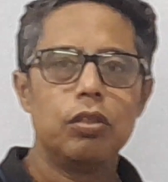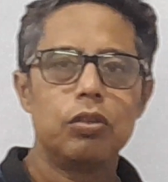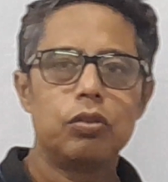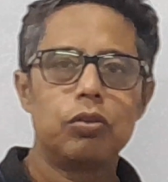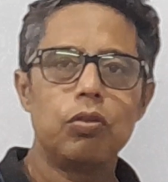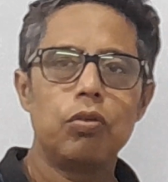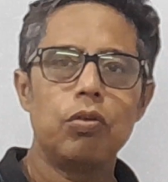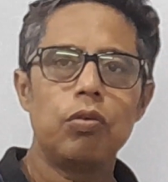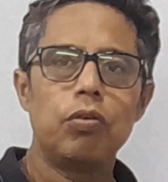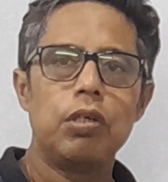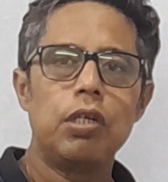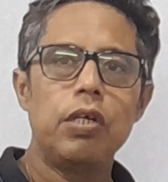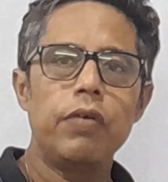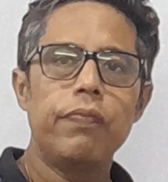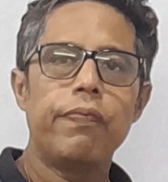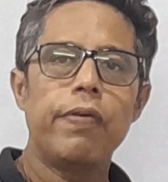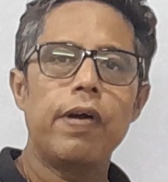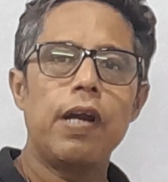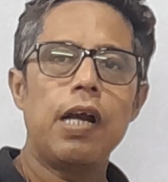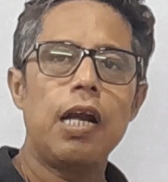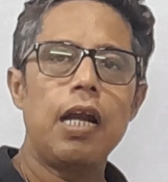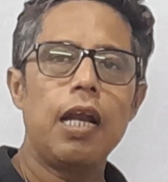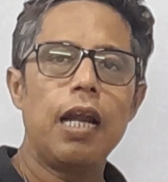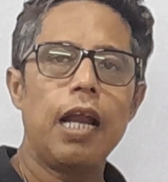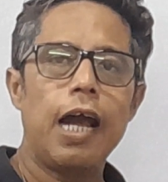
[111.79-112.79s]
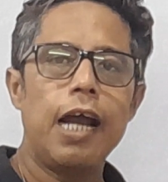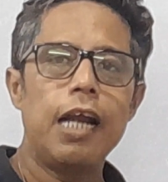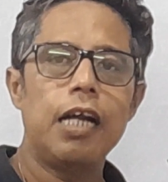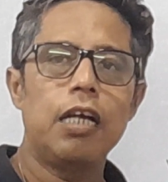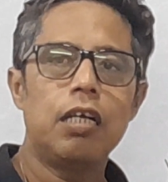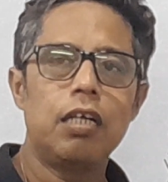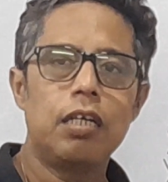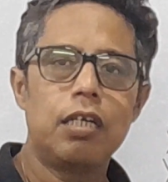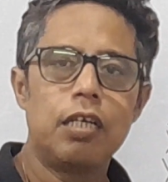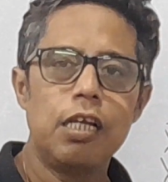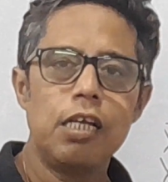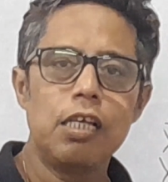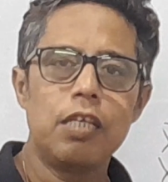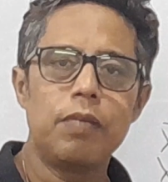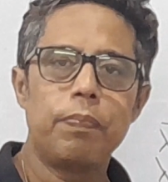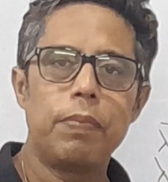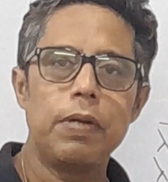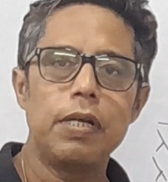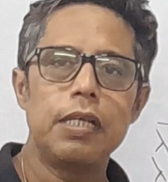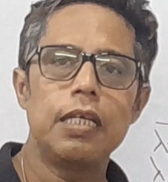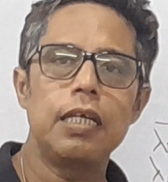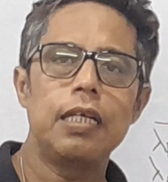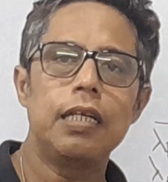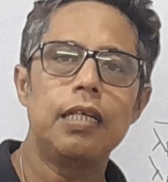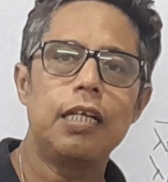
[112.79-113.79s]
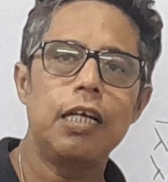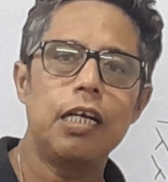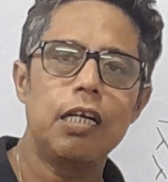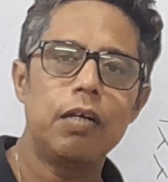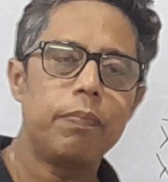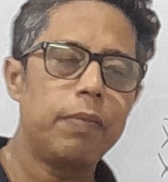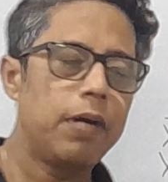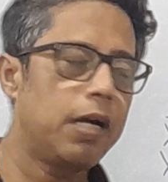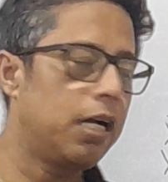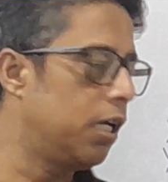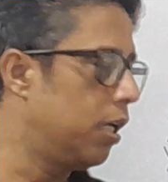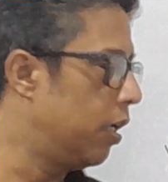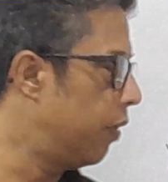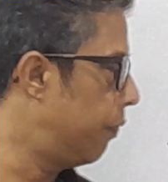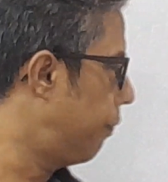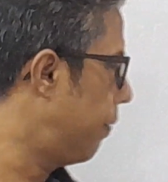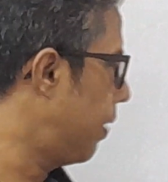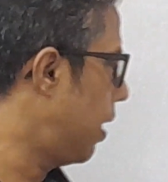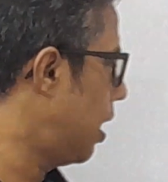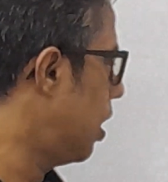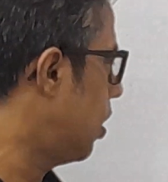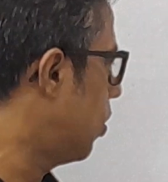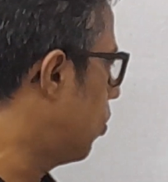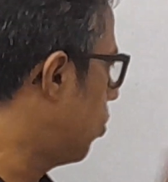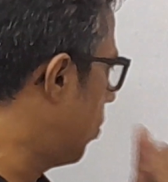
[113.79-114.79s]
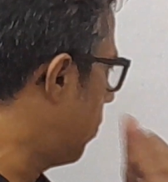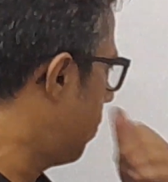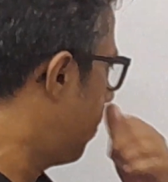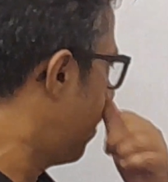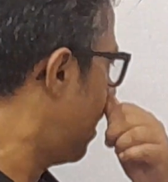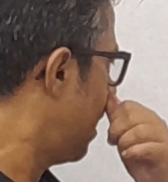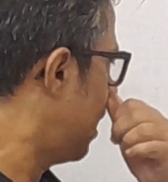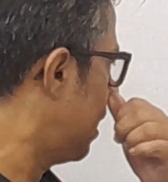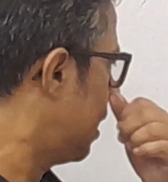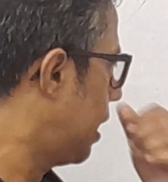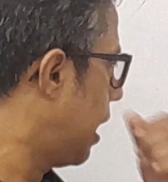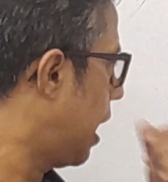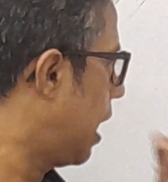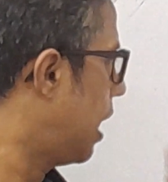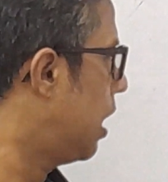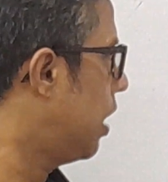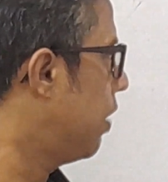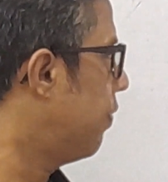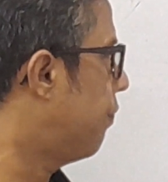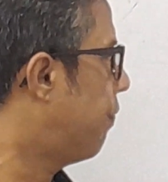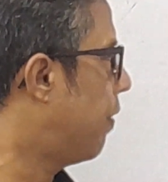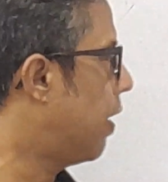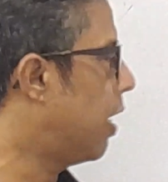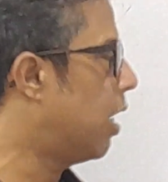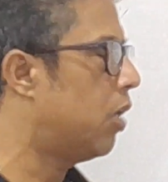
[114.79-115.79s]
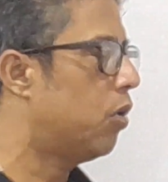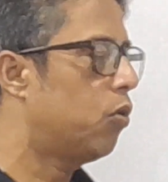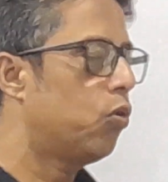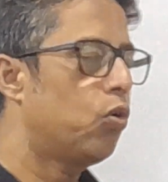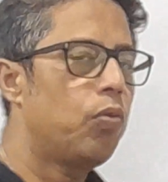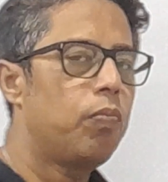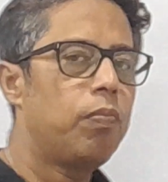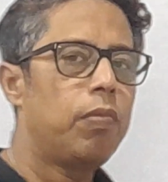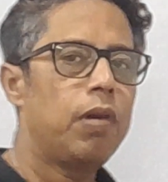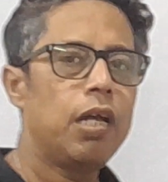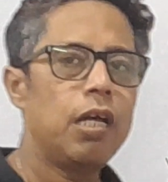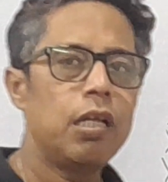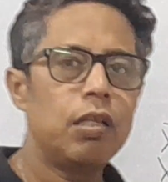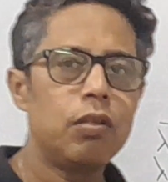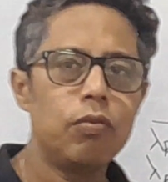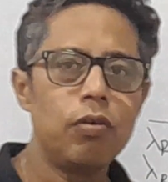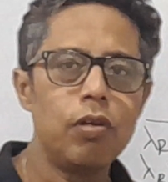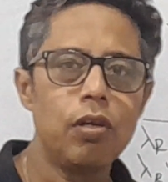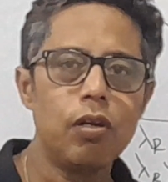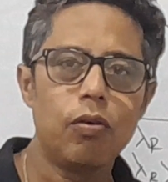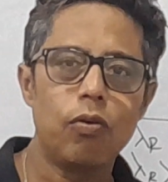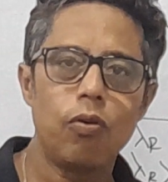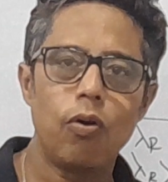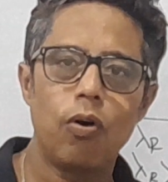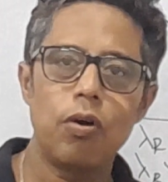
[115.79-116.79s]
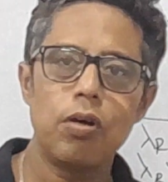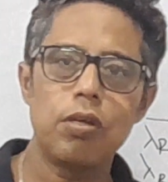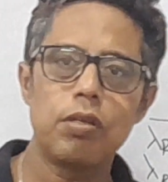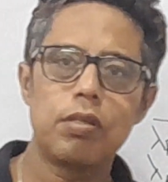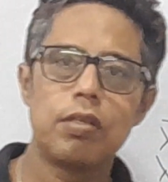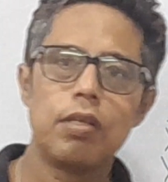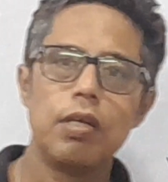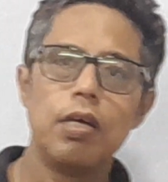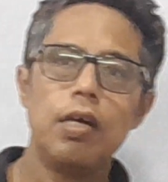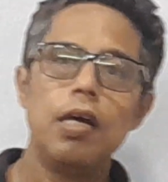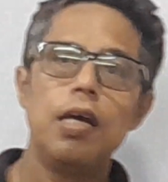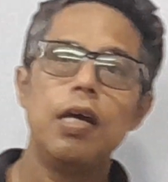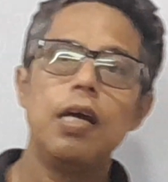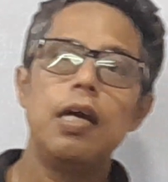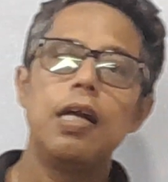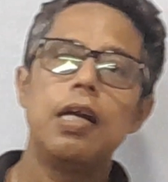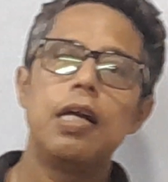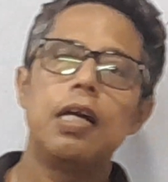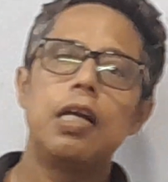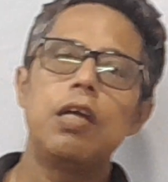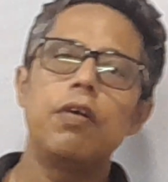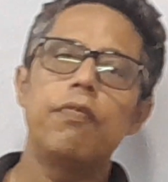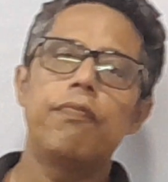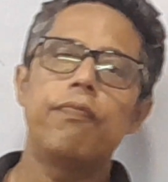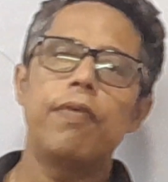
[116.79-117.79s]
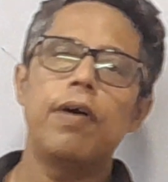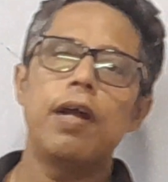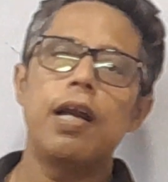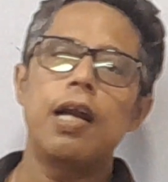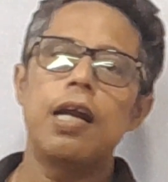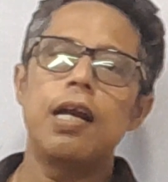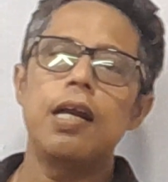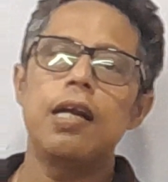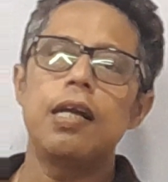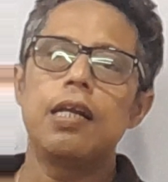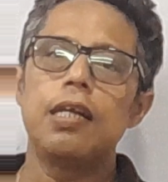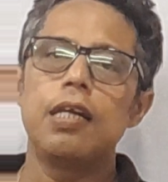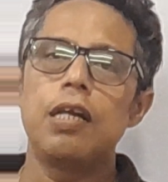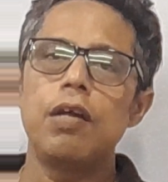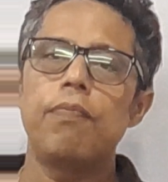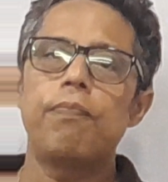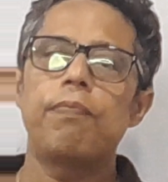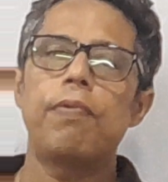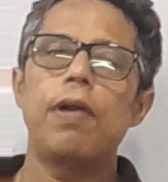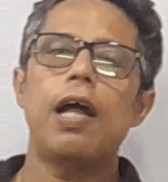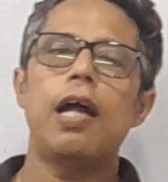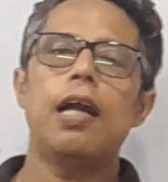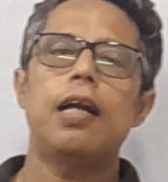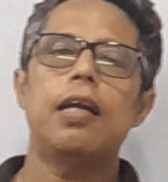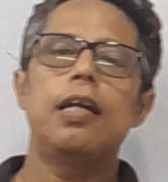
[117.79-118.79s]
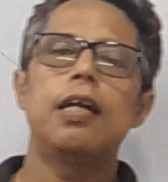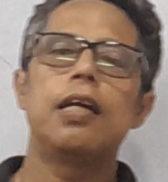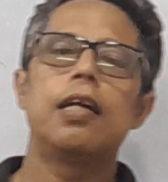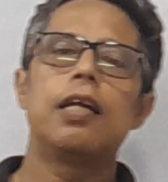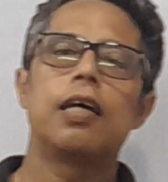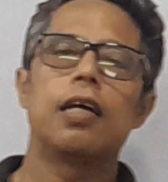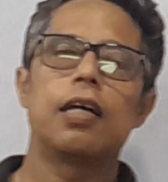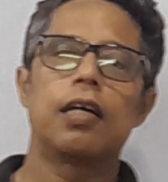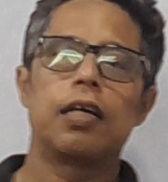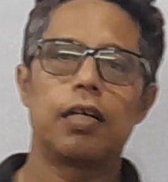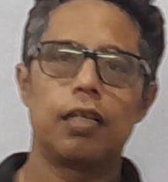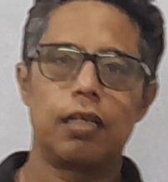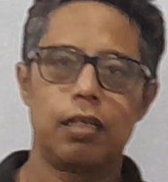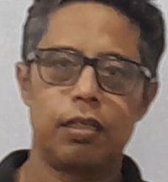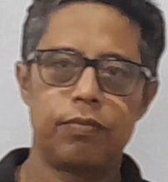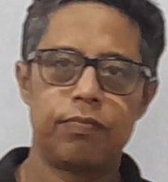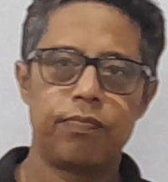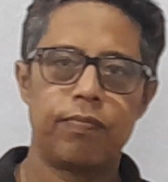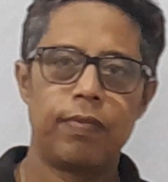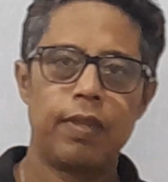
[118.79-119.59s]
So different light is presented by different wavelength, and different wavelength will cause different refracted angle.